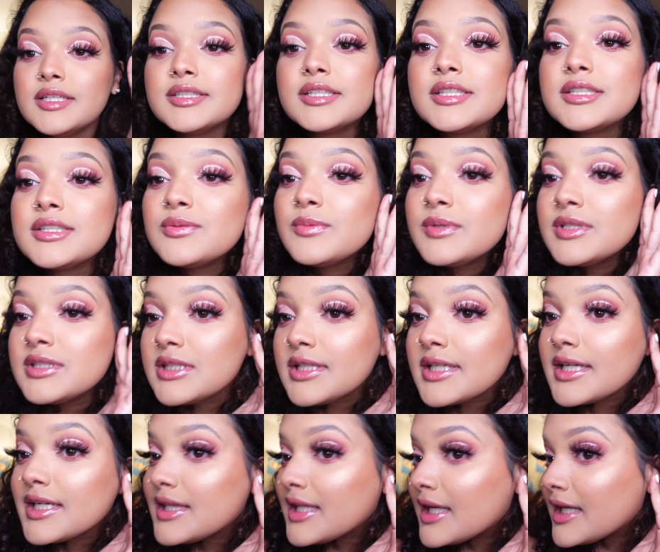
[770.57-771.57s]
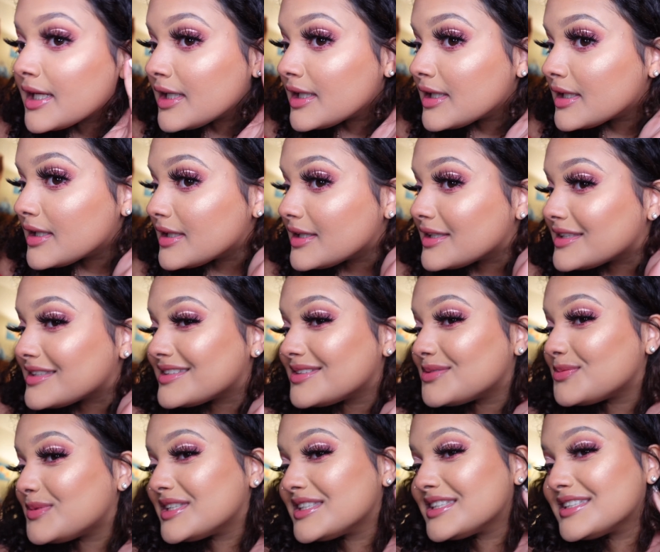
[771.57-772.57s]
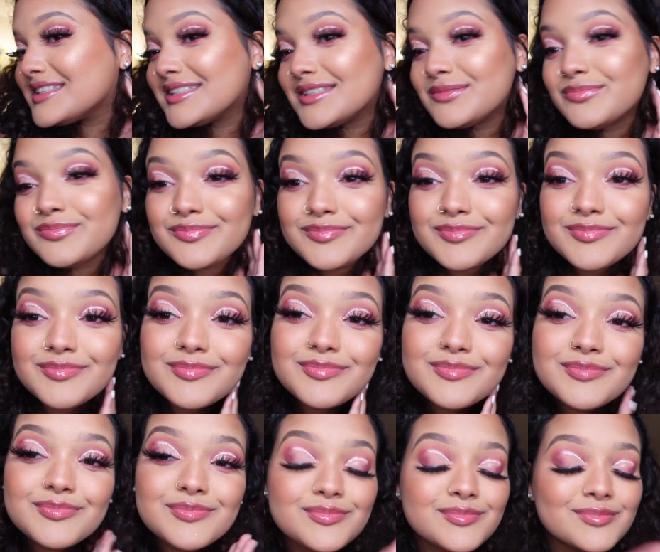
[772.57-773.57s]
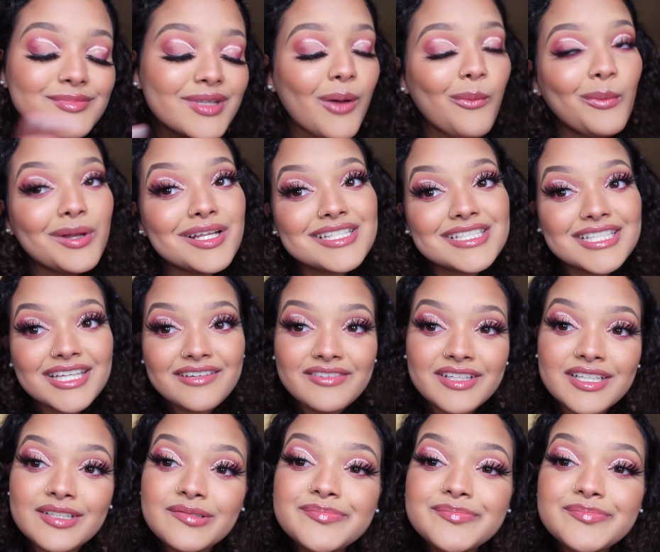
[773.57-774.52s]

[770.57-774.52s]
This is what it's looking like. This is what it's given.